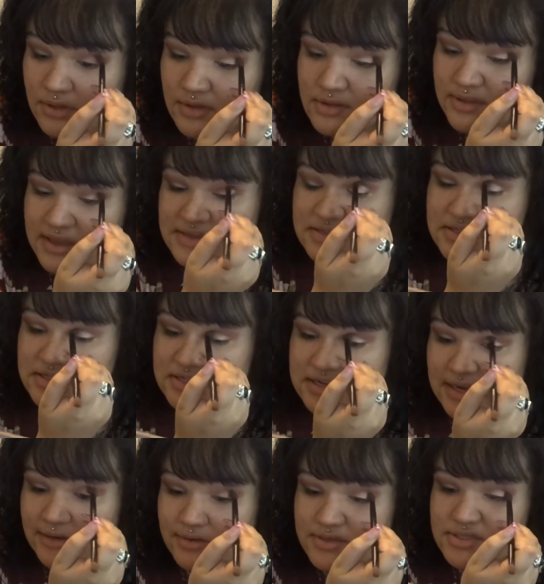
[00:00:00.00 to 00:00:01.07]
That's the
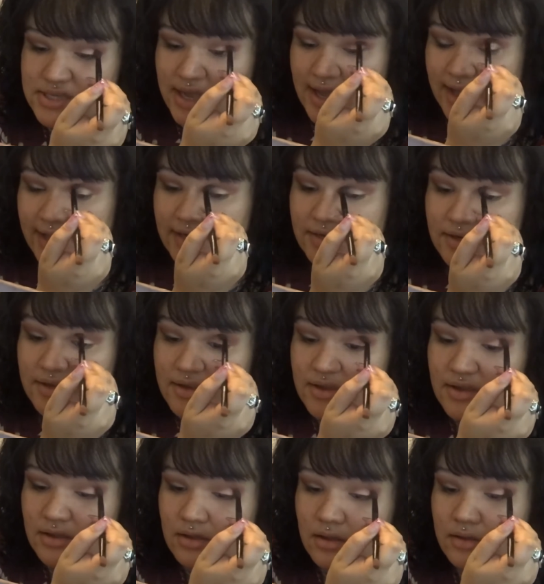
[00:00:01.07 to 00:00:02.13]
downside
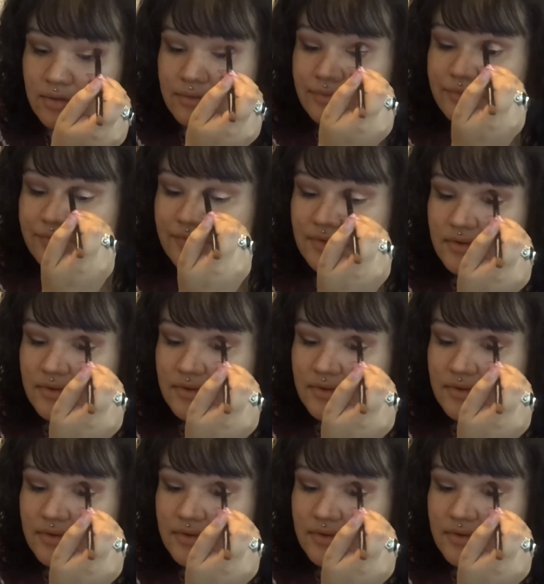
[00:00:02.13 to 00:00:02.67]
of